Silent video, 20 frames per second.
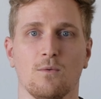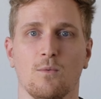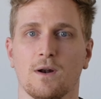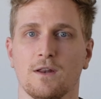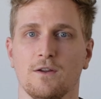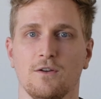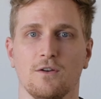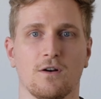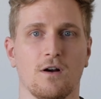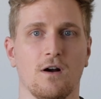What
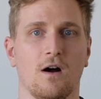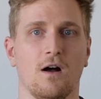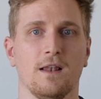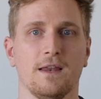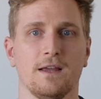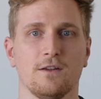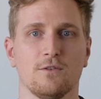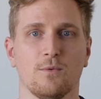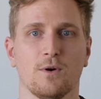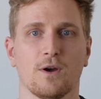are your
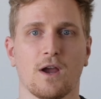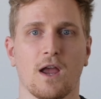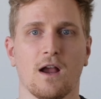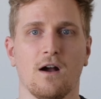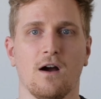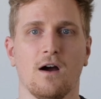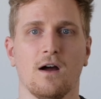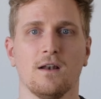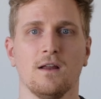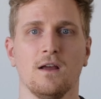colleagues working
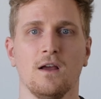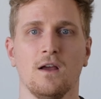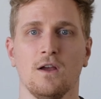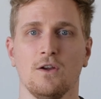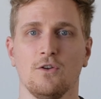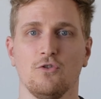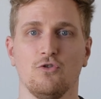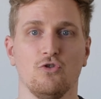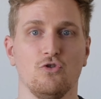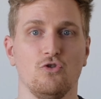on?
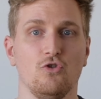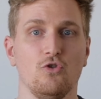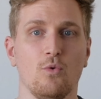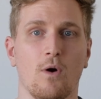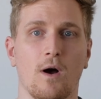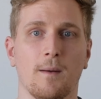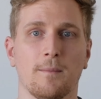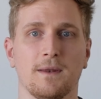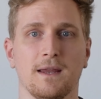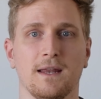Should you
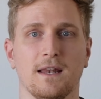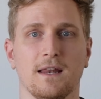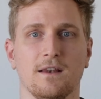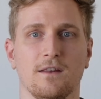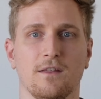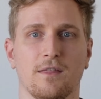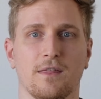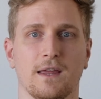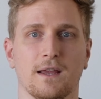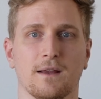update
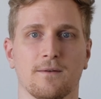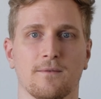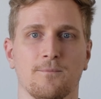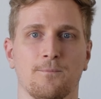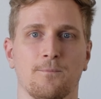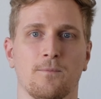anything?